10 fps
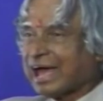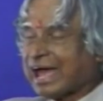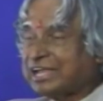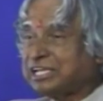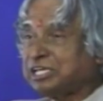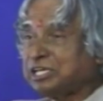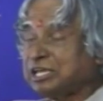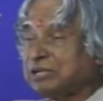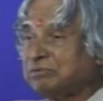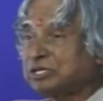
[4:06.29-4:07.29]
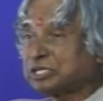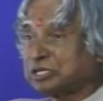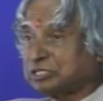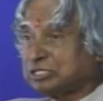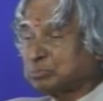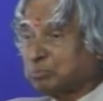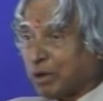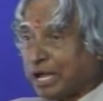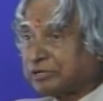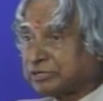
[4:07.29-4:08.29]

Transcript: and he envisioned this poet.